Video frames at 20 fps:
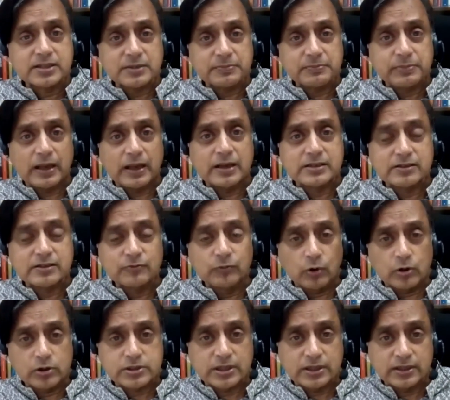supplies of
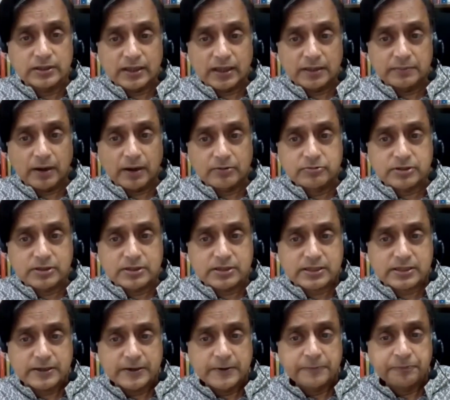water in their mountains.